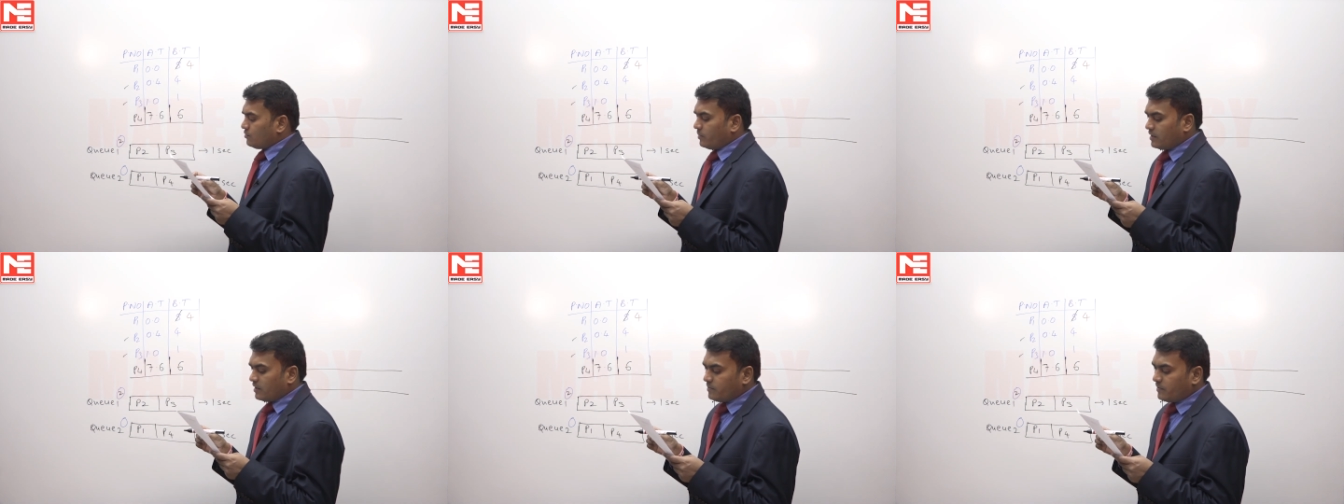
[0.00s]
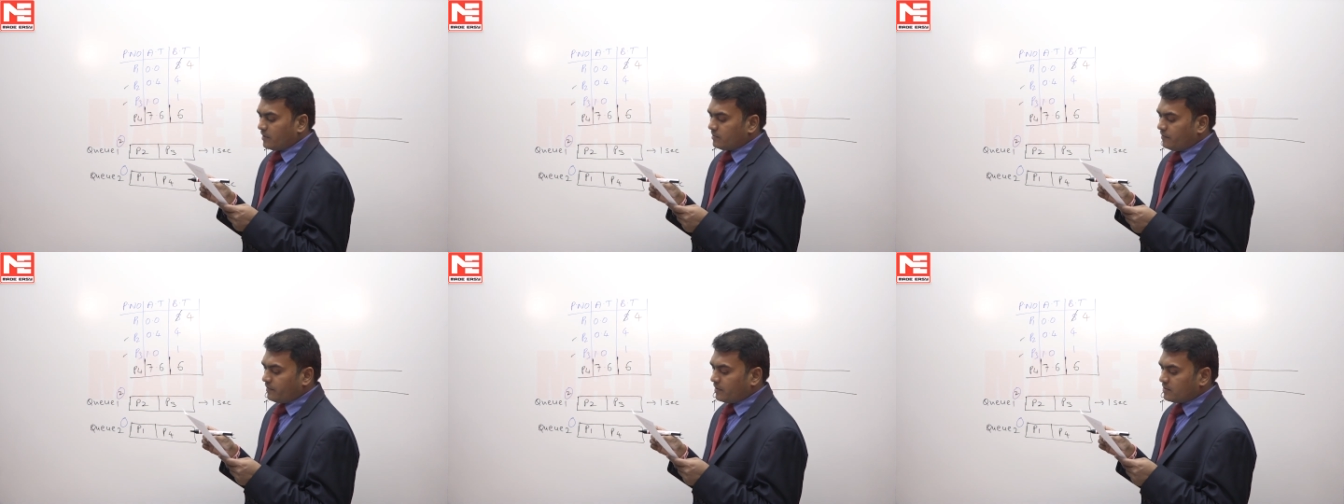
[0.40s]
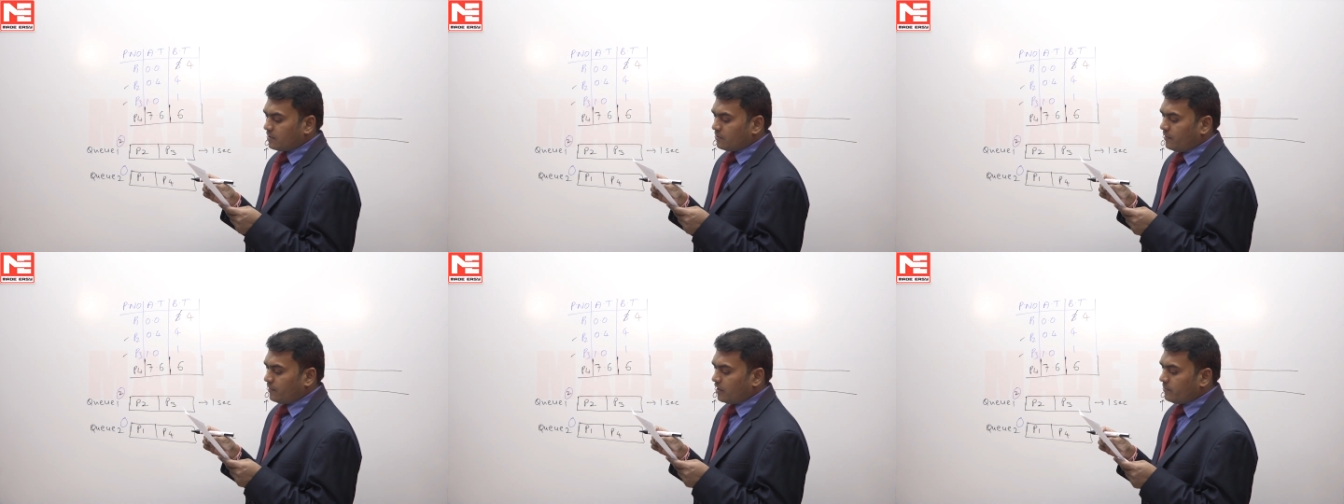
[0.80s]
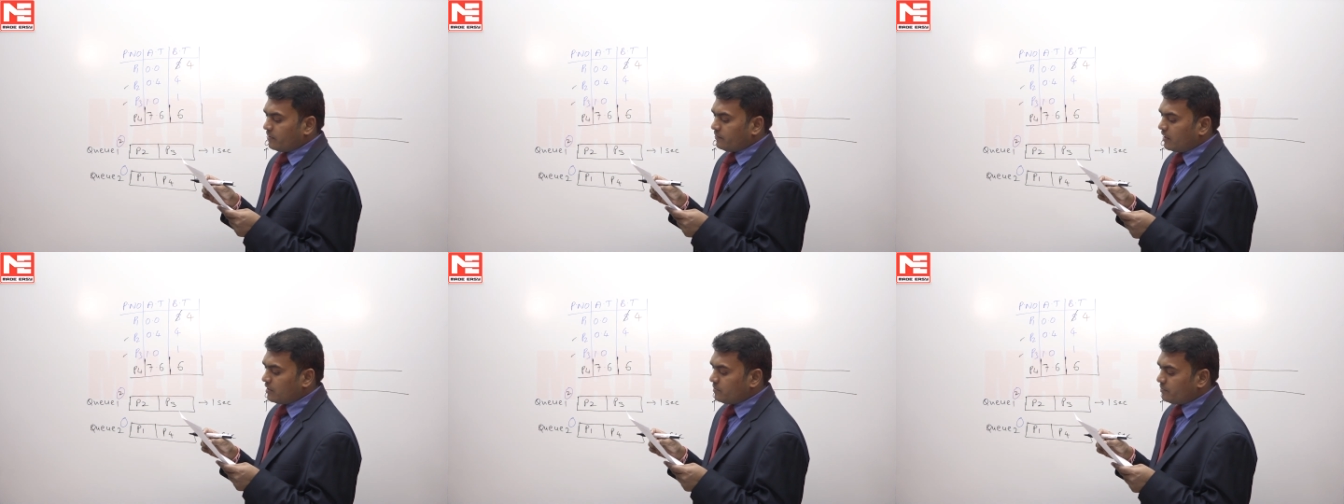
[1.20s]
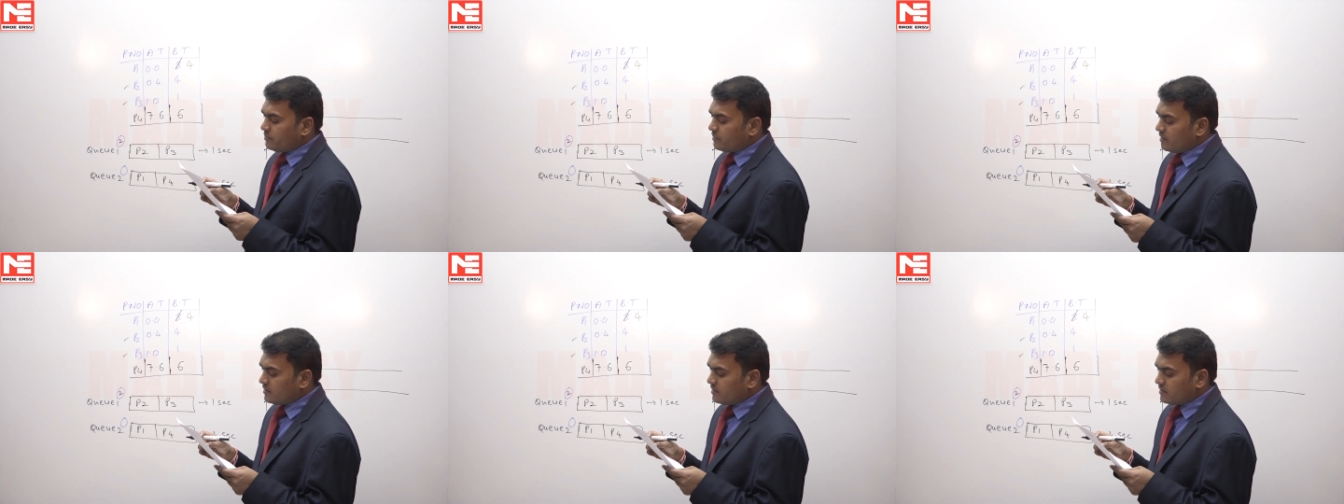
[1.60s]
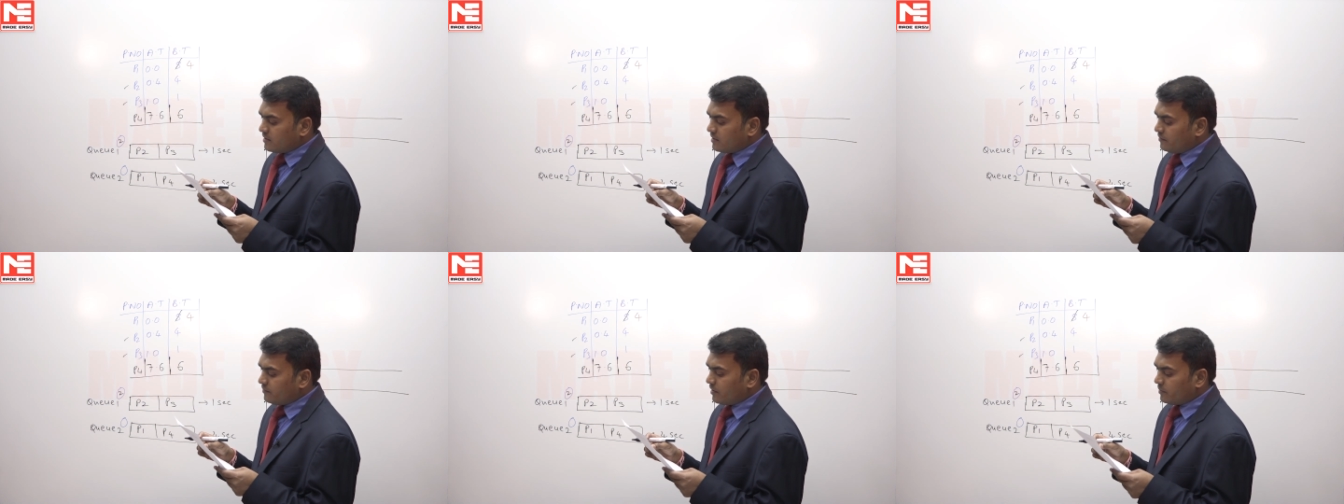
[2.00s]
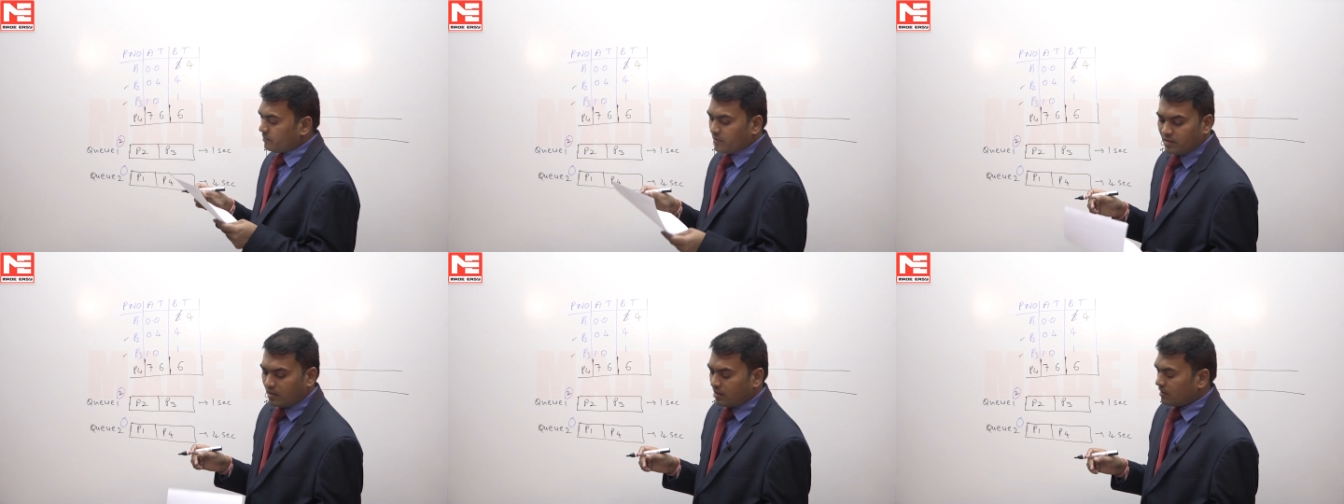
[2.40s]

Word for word: two processes dispatched from the first queue followed by one process uh, from the